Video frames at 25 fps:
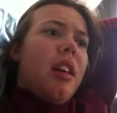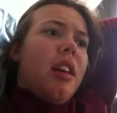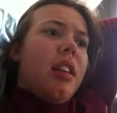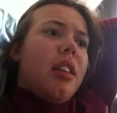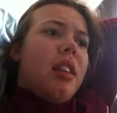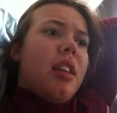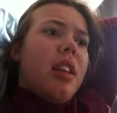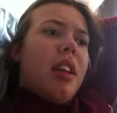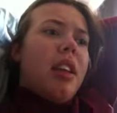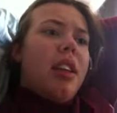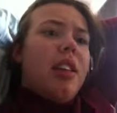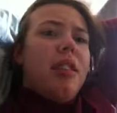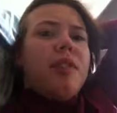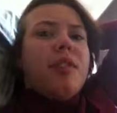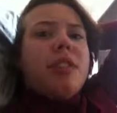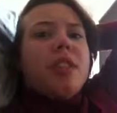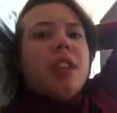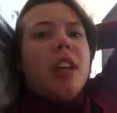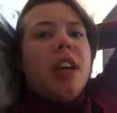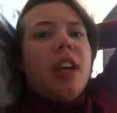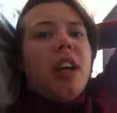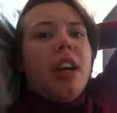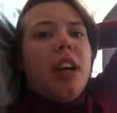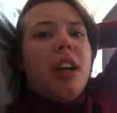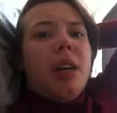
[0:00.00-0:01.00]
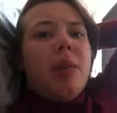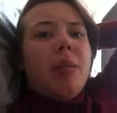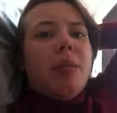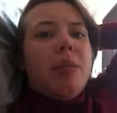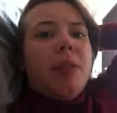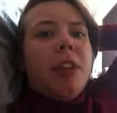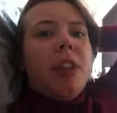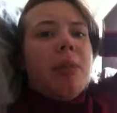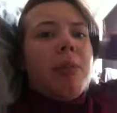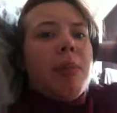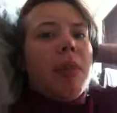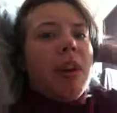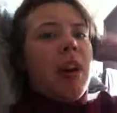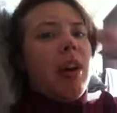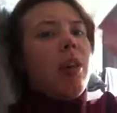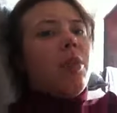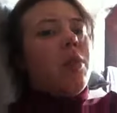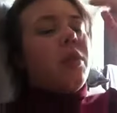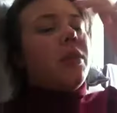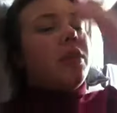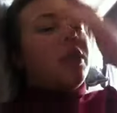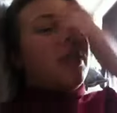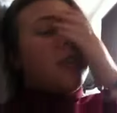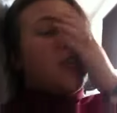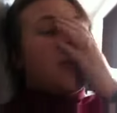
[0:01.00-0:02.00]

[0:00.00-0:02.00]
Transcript: The End of Time, Part 1